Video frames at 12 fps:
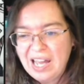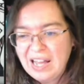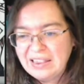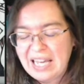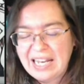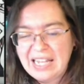
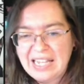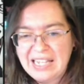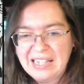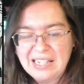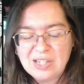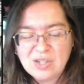that
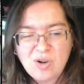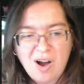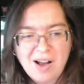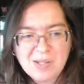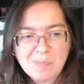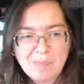he talks
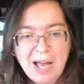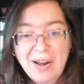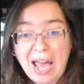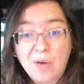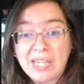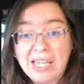about how
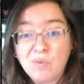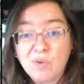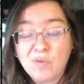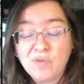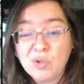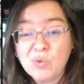he
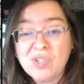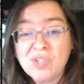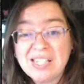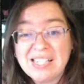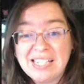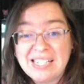refuses
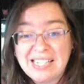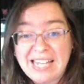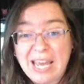to date